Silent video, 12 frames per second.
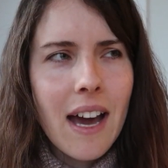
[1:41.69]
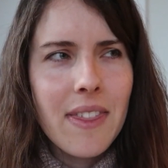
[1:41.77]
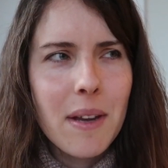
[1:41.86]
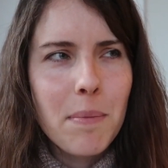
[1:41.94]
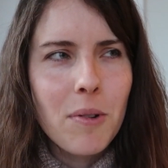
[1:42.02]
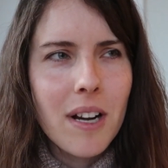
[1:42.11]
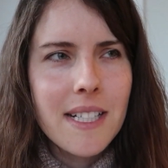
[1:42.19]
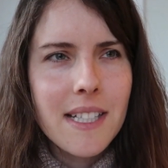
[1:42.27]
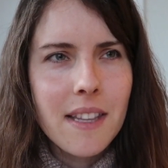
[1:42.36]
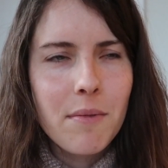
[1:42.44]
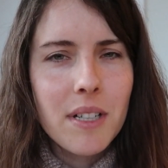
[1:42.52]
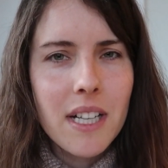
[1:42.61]
I think
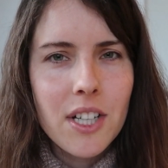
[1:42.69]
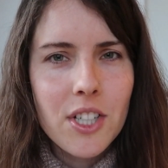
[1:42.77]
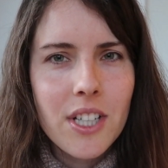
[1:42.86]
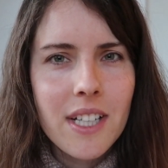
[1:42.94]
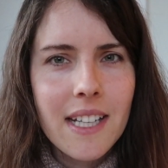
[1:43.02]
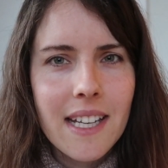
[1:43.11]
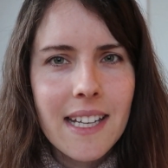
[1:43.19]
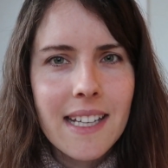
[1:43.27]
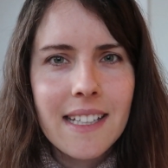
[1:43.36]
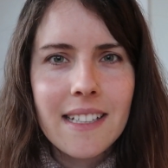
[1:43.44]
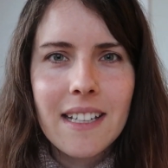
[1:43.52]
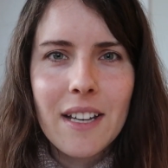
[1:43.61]
praising the reduction
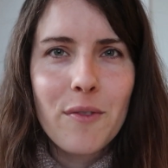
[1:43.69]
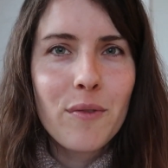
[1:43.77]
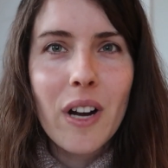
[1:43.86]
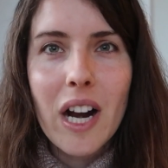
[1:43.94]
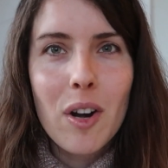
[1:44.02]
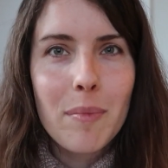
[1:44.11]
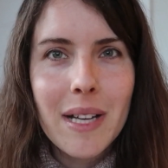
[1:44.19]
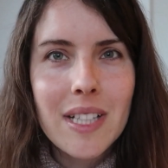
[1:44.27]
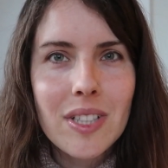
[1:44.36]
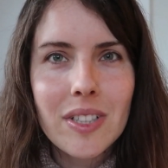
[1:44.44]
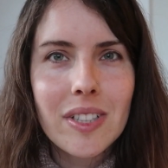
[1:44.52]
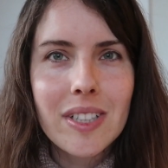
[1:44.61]
in
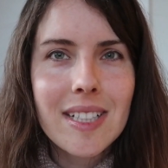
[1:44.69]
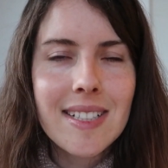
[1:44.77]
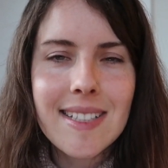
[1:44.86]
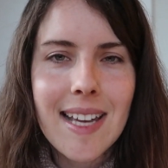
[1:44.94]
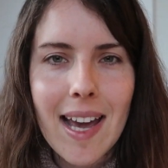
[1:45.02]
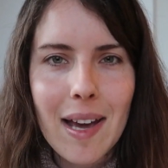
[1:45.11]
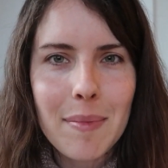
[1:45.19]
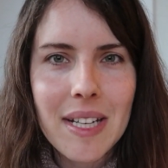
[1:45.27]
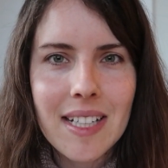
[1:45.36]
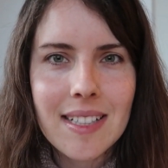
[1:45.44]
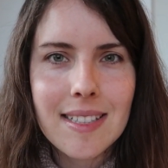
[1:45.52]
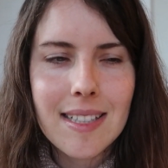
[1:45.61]
environmental
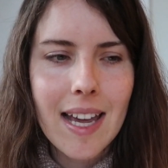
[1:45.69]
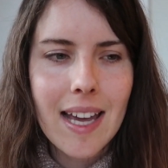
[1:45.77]
contaminants